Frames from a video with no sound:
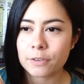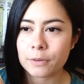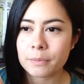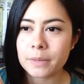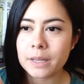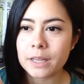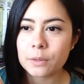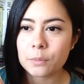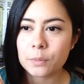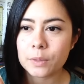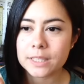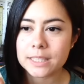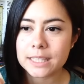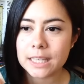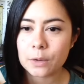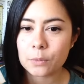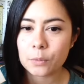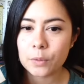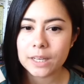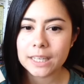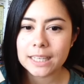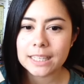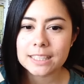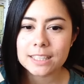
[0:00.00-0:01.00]
for me, was
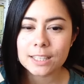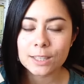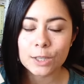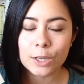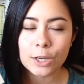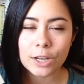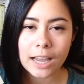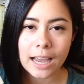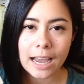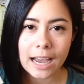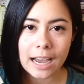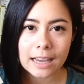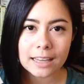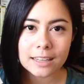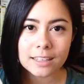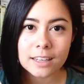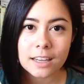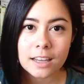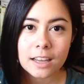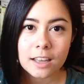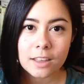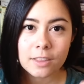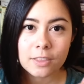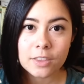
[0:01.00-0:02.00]
that we need to look at
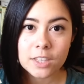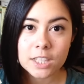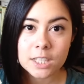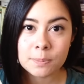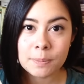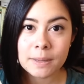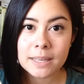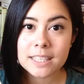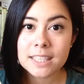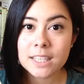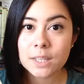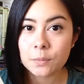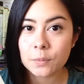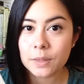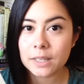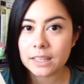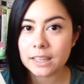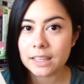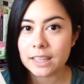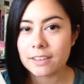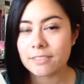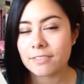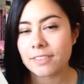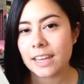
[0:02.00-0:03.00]
the space that we
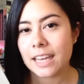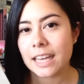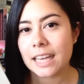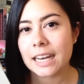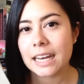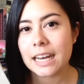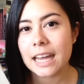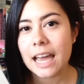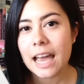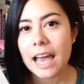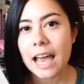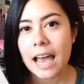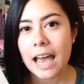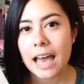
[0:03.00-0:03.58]
live in,